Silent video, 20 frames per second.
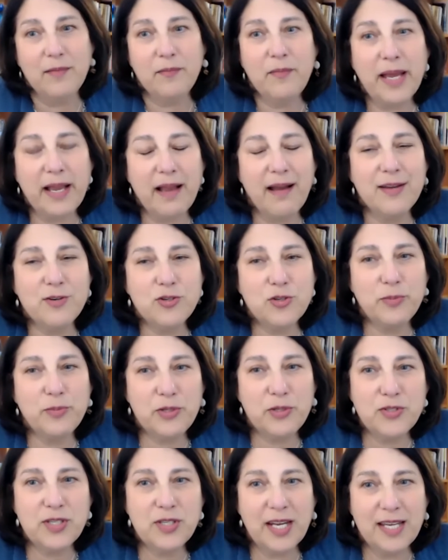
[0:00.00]
my
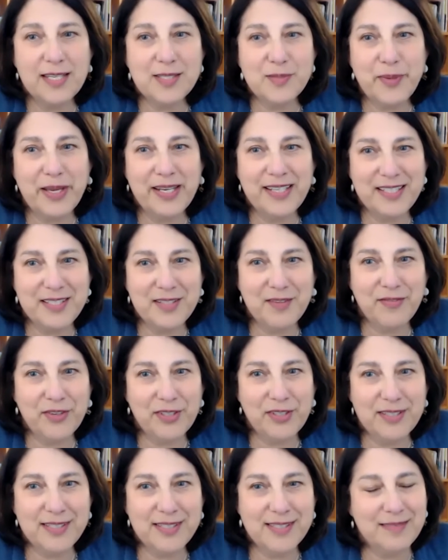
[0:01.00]
contribution has made a
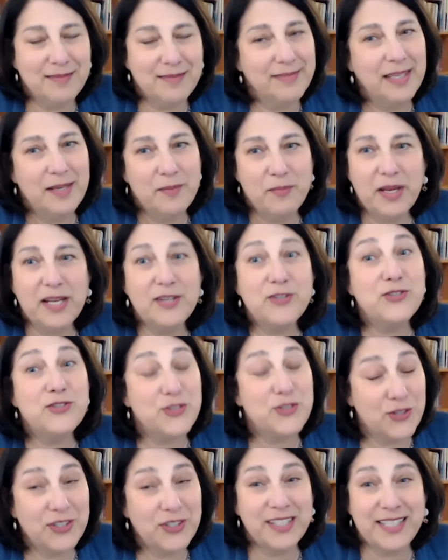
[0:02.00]
difference. But I
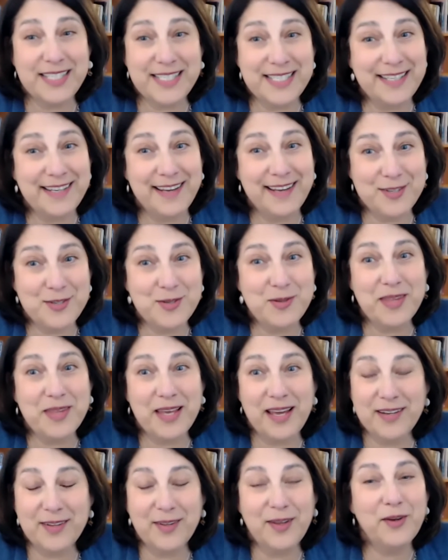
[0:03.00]
certainly did not do
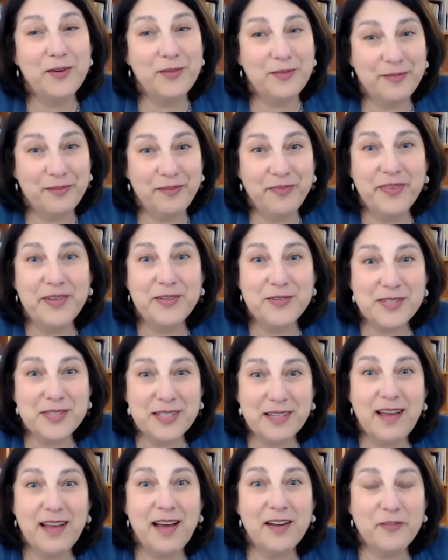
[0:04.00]
that alone. There's
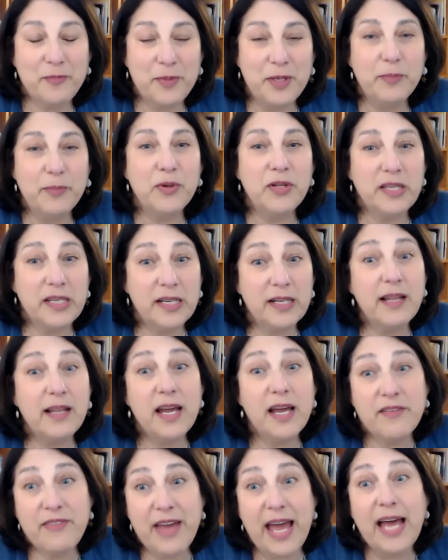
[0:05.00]
a lot of people and a
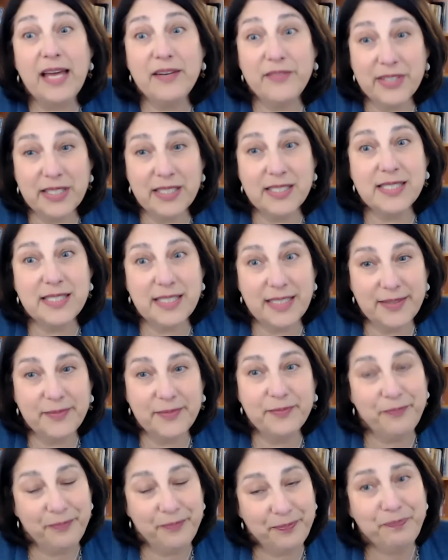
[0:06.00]
lot of advocacy
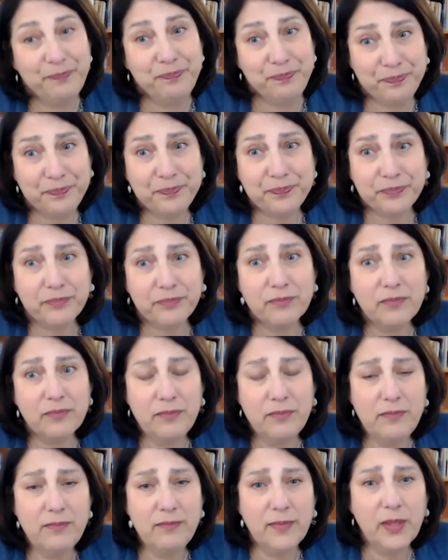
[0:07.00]

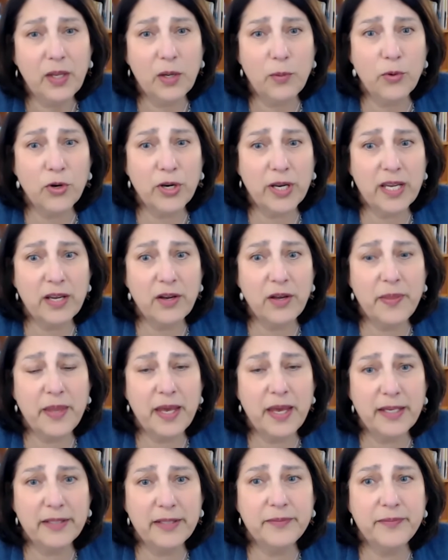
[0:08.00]
working on
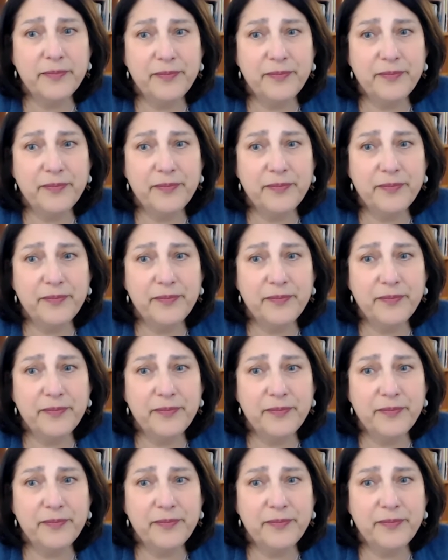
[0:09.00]
that.